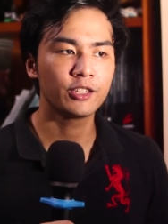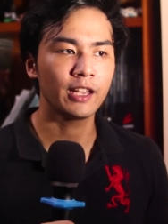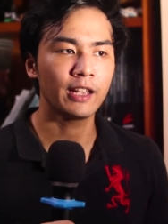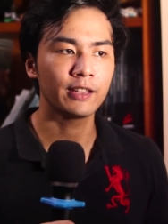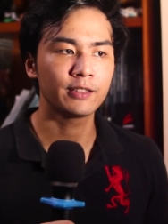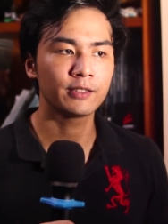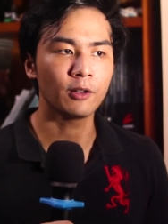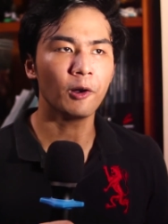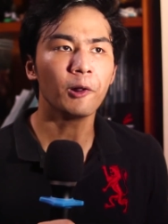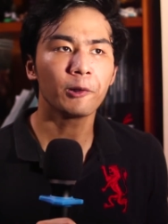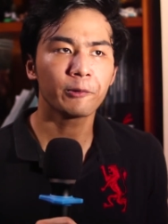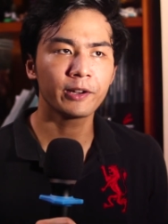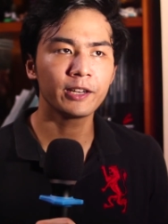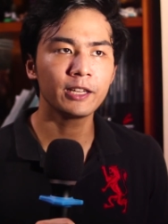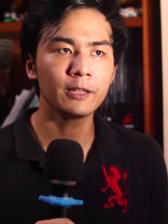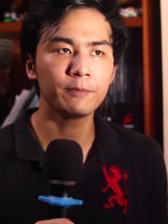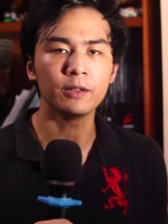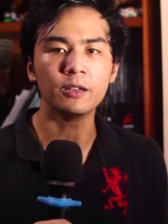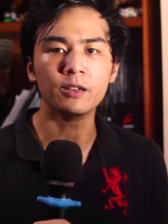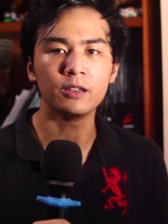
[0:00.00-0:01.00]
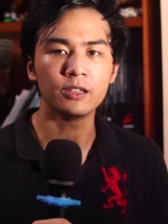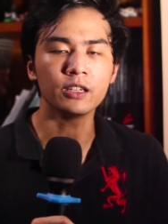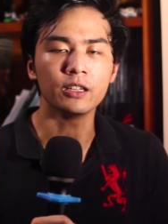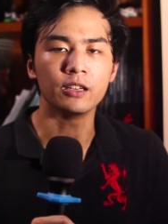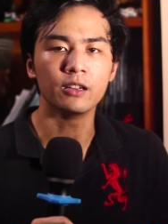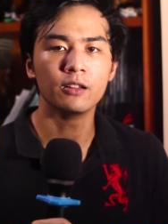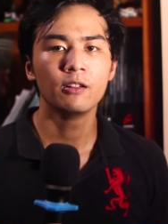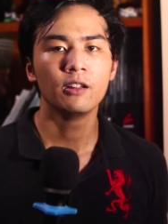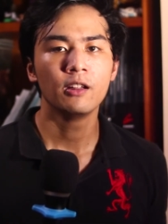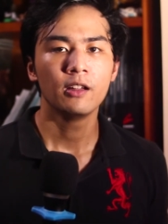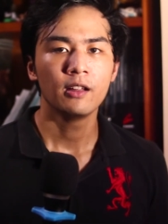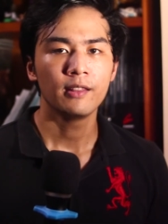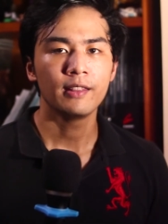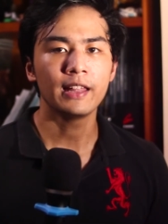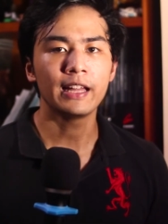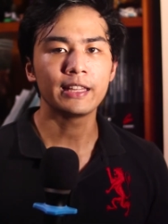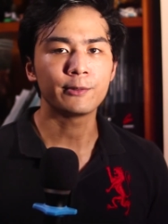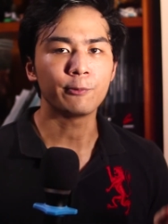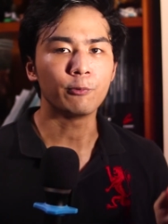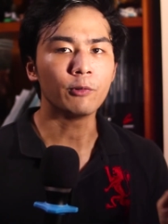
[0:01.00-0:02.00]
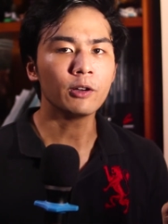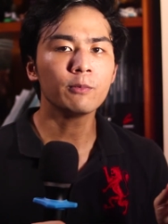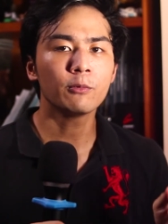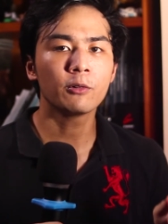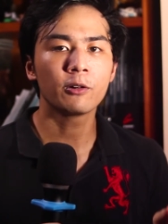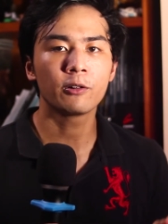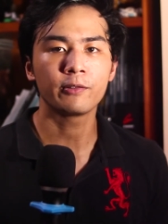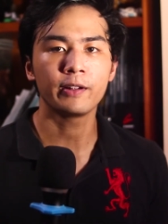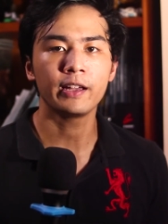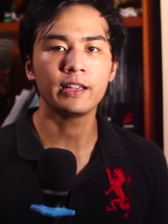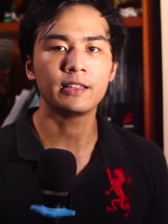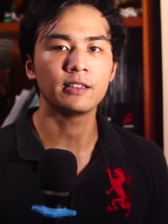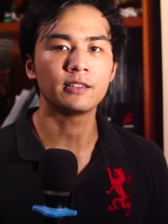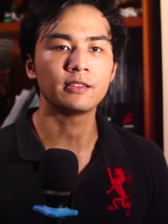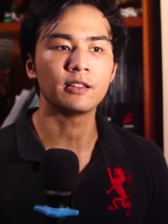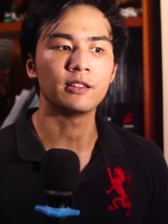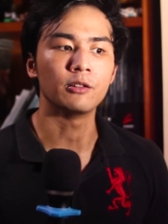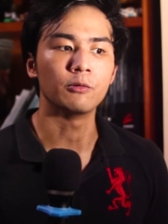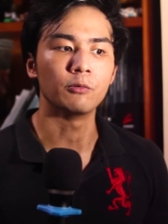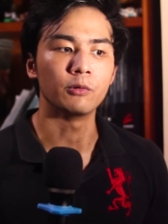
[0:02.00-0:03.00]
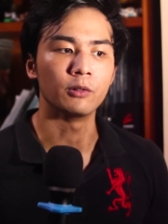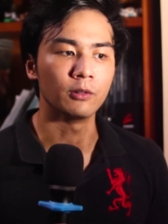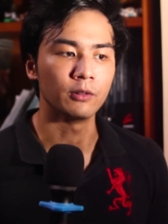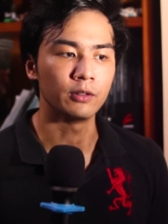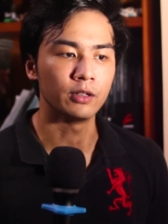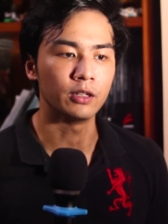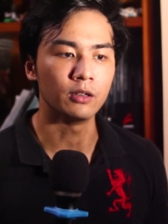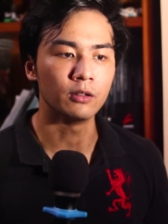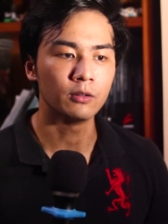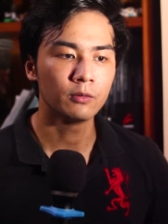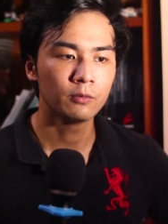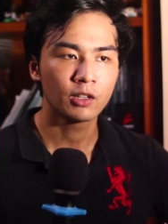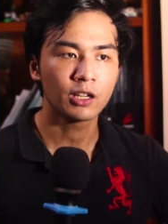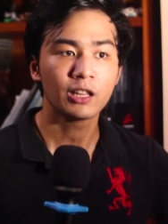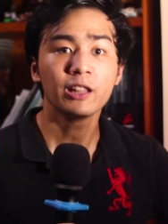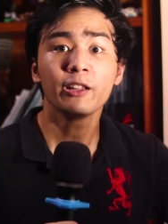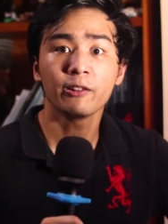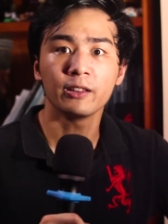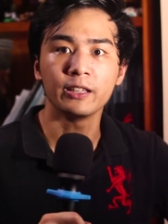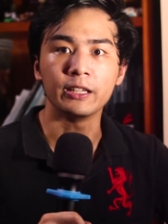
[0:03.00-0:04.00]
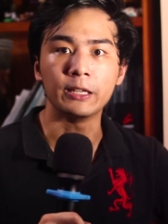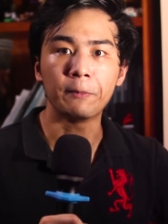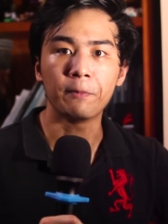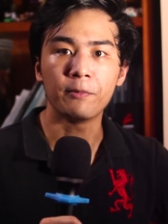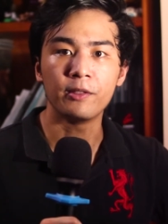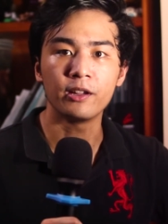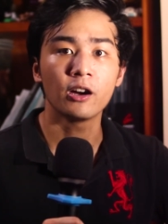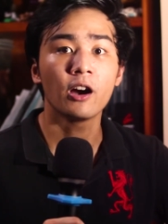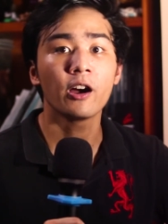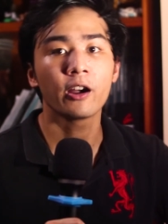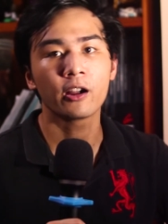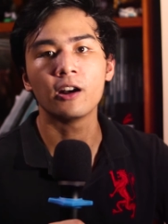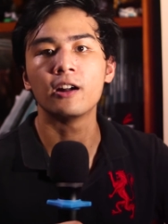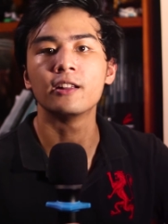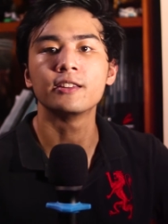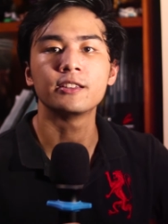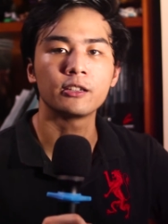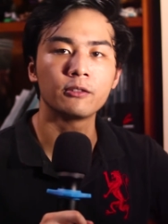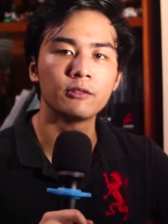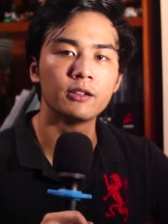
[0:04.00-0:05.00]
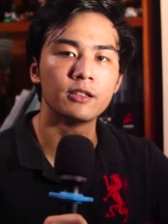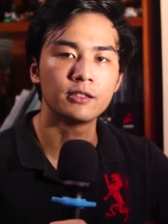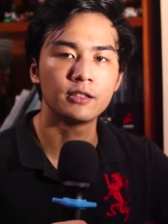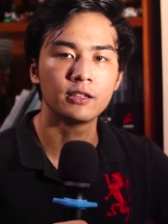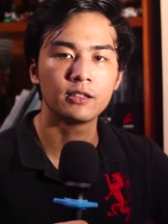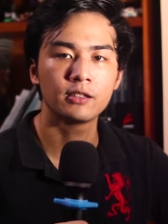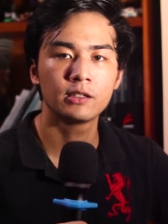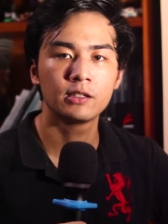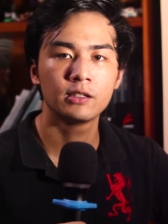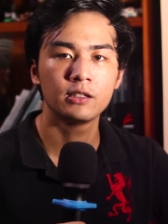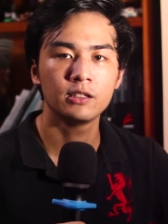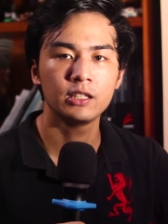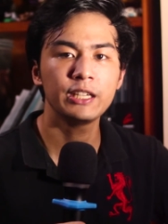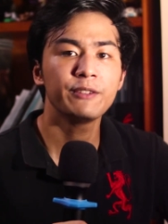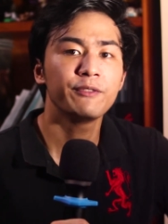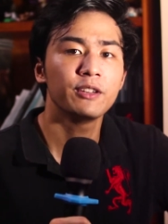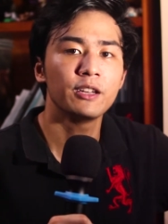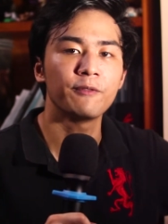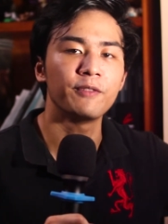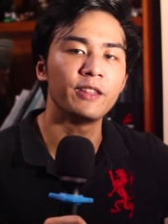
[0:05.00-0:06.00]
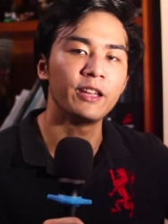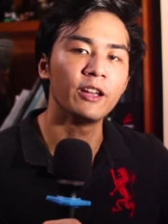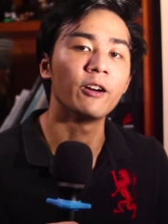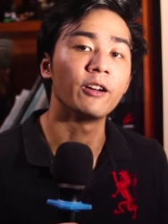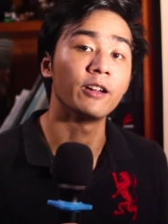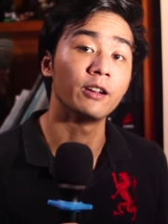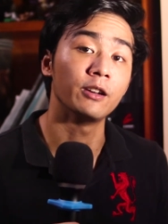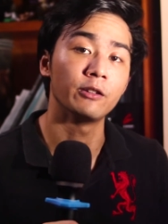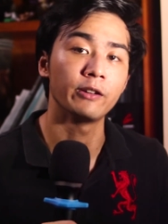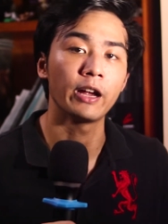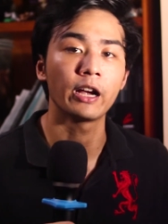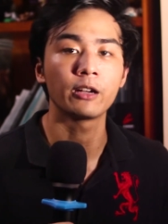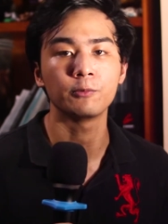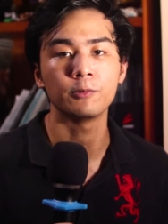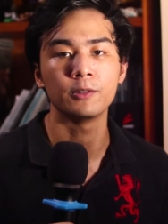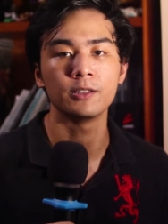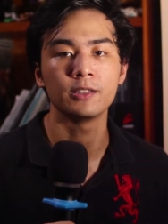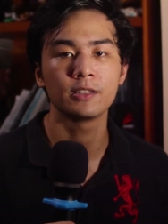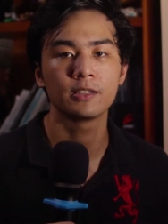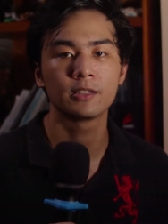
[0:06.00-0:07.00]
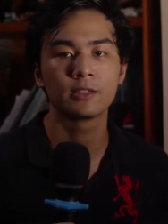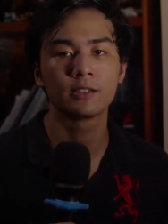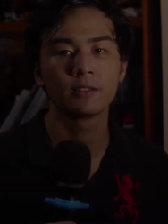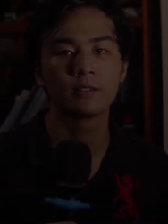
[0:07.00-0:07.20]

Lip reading: has already been done. That's one more racist in the world, and clearly, there are consequences, even if they are indirect ones.